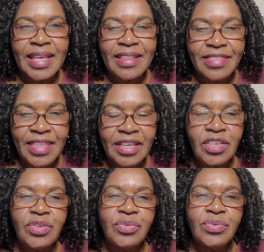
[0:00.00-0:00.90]

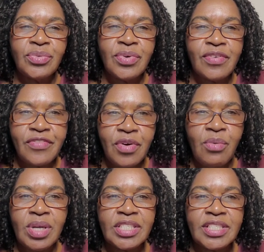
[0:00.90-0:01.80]
Thank you for
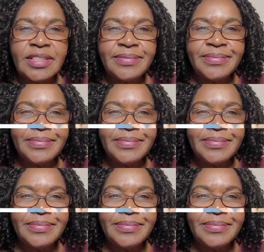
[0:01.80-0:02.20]
watching.